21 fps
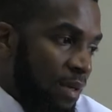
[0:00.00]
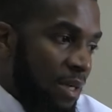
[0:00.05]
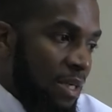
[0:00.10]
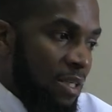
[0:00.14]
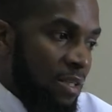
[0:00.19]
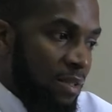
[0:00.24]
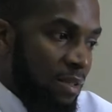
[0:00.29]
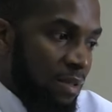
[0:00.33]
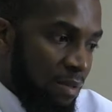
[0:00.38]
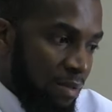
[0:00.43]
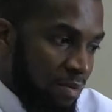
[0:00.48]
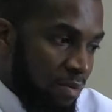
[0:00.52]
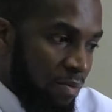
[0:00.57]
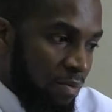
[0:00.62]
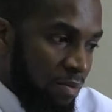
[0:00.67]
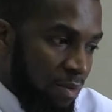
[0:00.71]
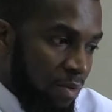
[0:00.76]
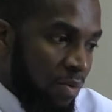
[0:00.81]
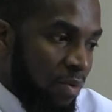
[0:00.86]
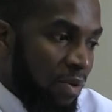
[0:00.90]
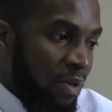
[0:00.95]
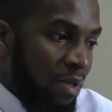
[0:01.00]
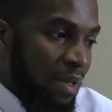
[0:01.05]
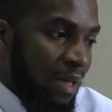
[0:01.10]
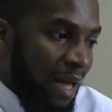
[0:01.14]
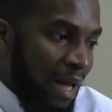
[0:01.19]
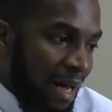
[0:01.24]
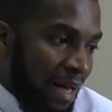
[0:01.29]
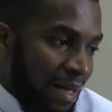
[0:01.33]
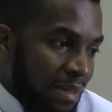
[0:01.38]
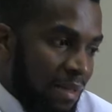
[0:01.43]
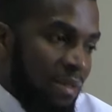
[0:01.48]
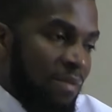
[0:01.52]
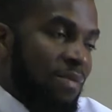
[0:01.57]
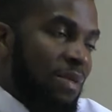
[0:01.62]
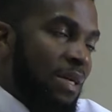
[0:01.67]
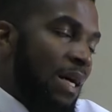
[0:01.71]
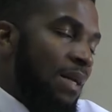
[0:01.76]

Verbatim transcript: is the only active